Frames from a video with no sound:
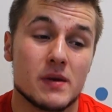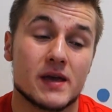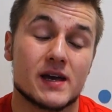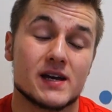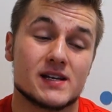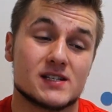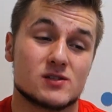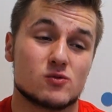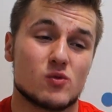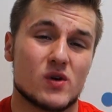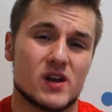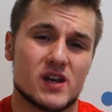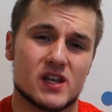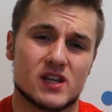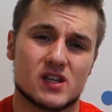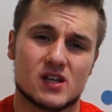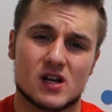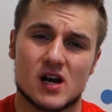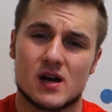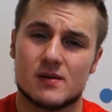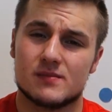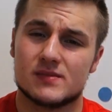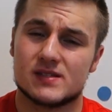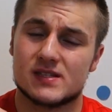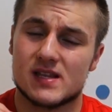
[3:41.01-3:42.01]
because when it
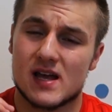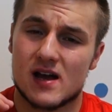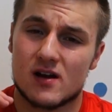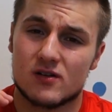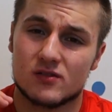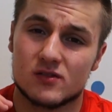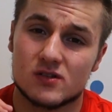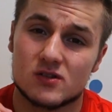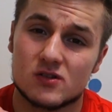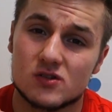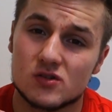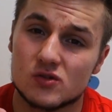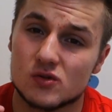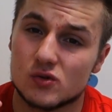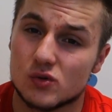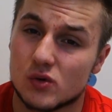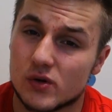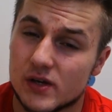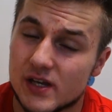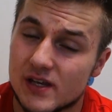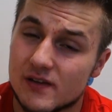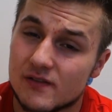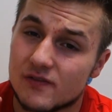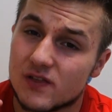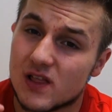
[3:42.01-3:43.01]
comes down
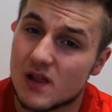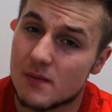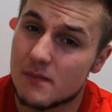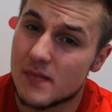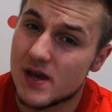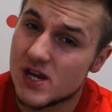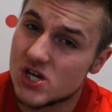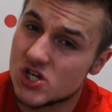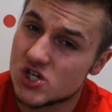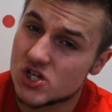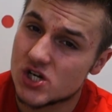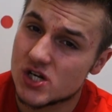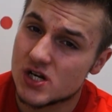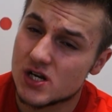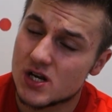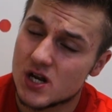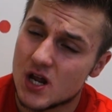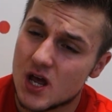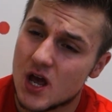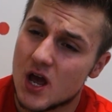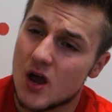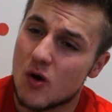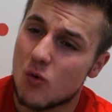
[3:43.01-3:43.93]
to inflammation,